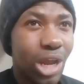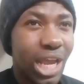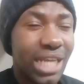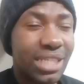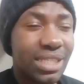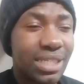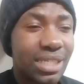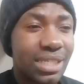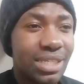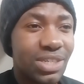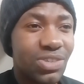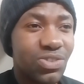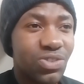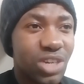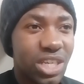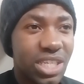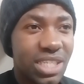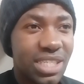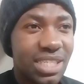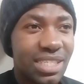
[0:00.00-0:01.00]
exited
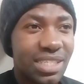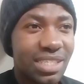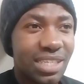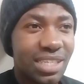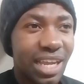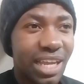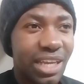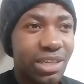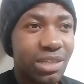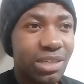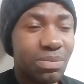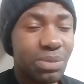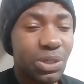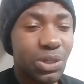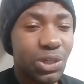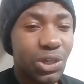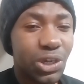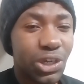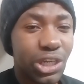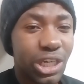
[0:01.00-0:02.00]
race a little
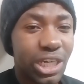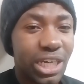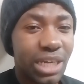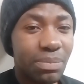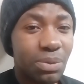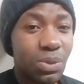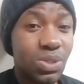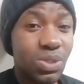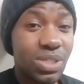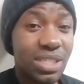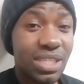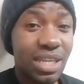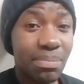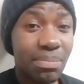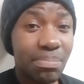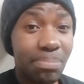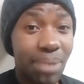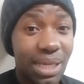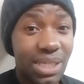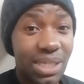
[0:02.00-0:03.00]
bit earlier because the
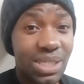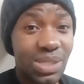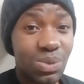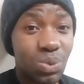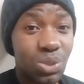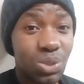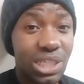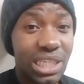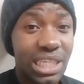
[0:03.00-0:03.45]
bus